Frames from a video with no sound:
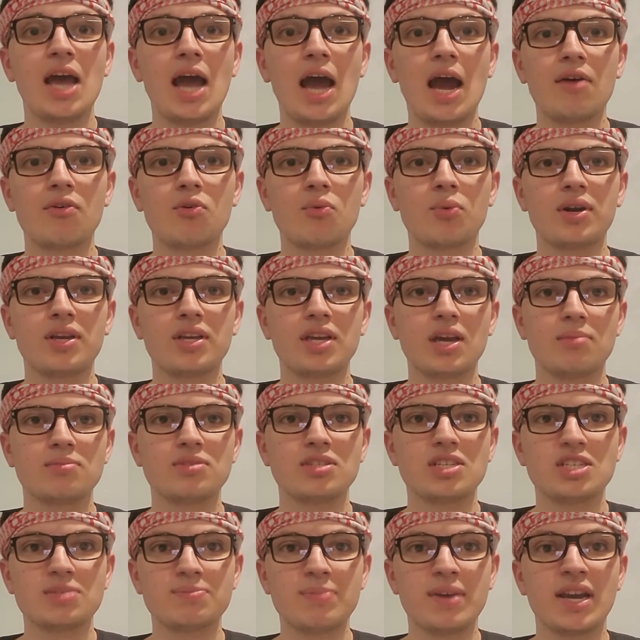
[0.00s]
However, when it
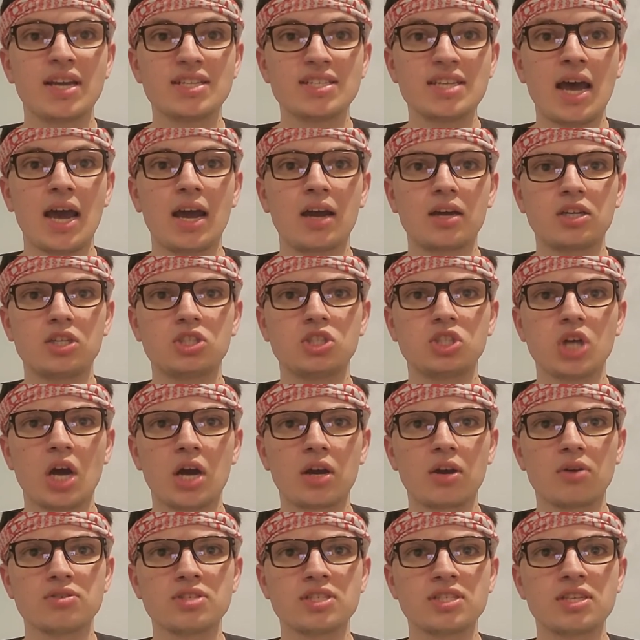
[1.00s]
comes to this big attack on
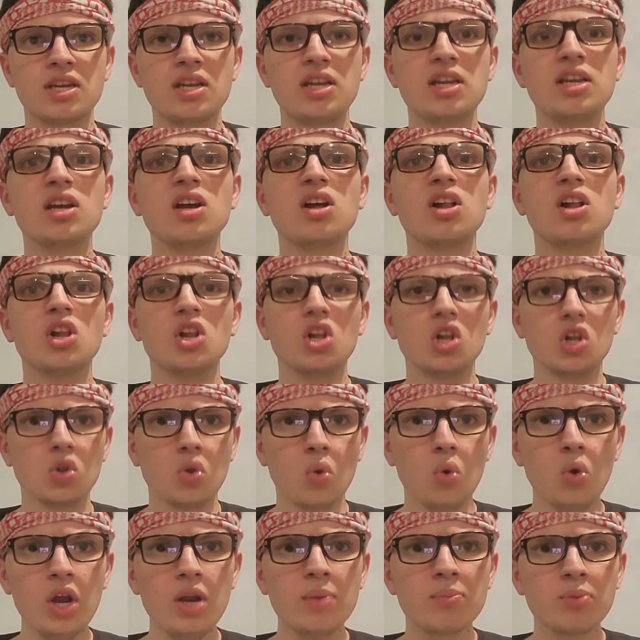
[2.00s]
Ninjago City,
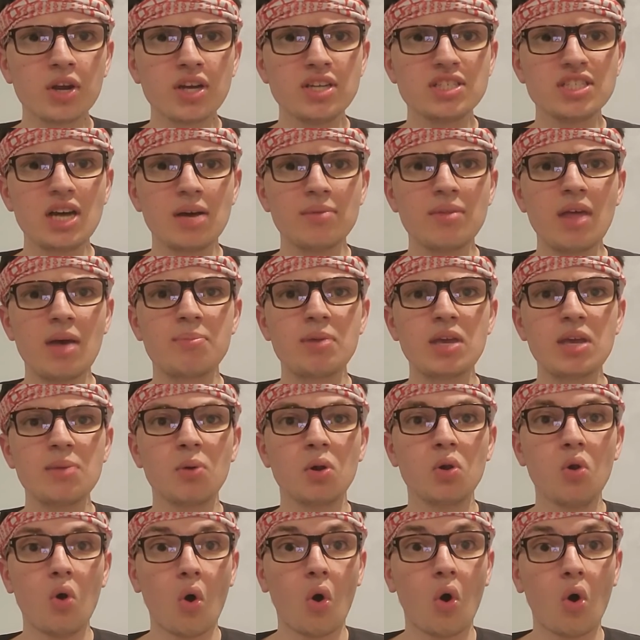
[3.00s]
Lloyd brings up that
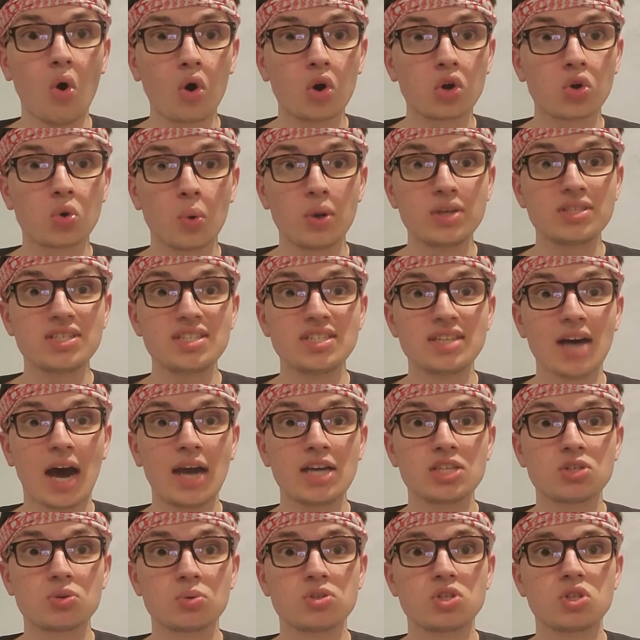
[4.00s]
people are going to
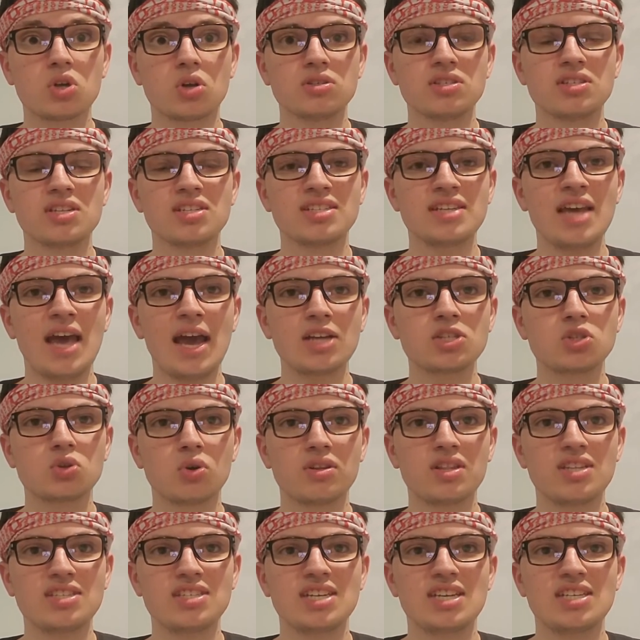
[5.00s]
die as a result of the attack
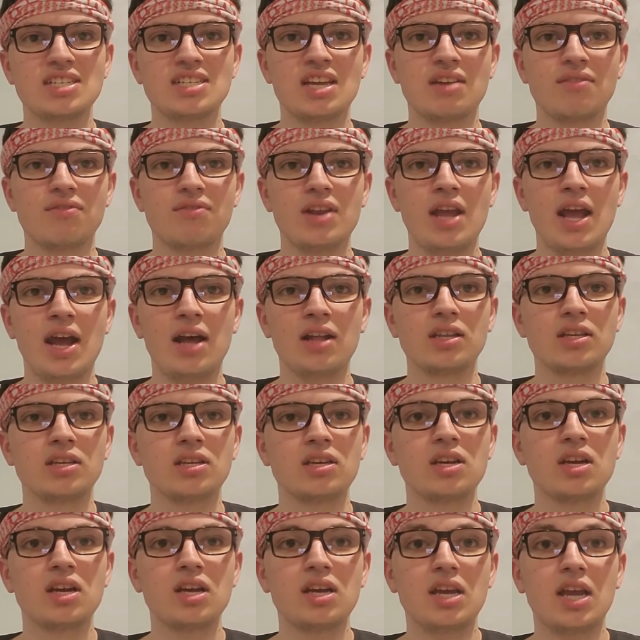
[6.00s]
during the Season 8
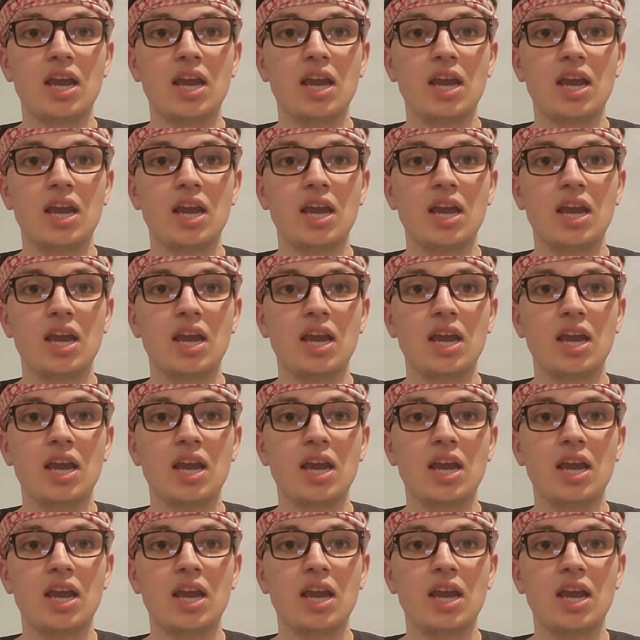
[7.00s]
finale.